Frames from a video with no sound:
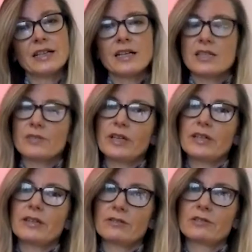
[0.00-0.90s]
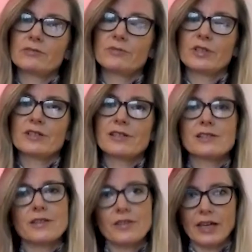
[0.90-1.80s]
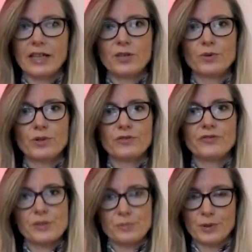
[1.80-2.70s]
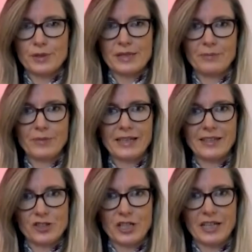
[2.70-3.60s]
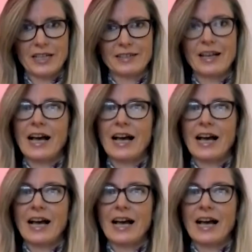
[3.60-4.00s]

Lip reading: So what I thought was to thank you all for supporting me this year,